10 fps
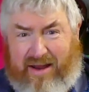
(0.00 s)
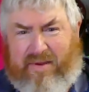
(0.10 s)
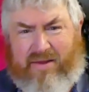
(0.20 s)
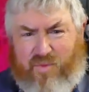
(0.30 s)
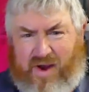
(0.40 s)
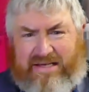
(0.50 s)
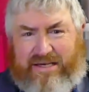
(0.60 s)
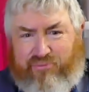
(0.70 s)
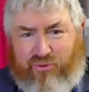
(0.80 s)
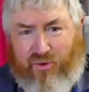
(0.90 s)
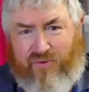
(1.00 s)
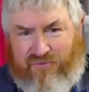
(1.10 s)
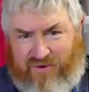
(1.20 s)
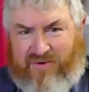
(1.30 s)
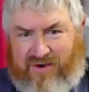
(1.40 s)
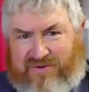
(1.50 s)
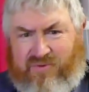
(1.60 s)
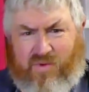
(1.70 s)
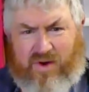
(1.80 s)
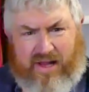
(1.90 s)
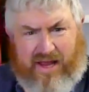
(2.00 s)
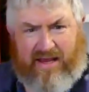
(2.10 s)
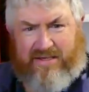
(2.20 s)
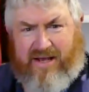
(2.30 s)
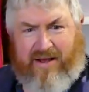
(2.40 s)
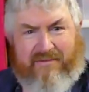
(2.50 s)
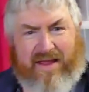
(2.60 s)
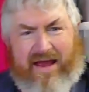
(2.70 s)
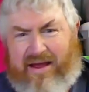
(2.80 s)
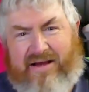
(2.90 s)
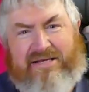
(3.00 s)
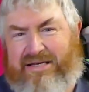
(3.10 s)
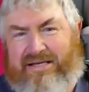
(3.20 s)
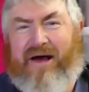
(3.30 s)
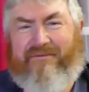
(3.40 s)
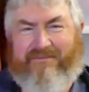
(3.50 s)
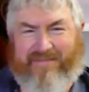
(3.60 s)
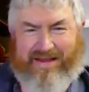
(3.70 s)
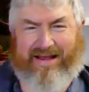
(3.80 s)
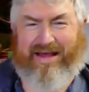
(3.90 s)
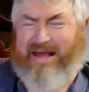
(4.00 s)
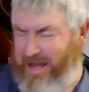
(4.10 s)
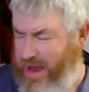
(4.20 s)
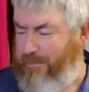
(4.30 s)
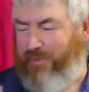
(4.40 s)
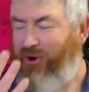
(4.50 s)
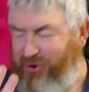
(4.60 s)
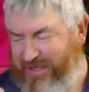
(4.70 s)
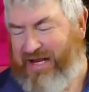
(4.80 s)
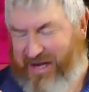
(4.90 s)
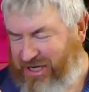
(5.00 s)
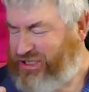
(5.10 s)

I mean, where's your proof? First of all, it's just bought it in a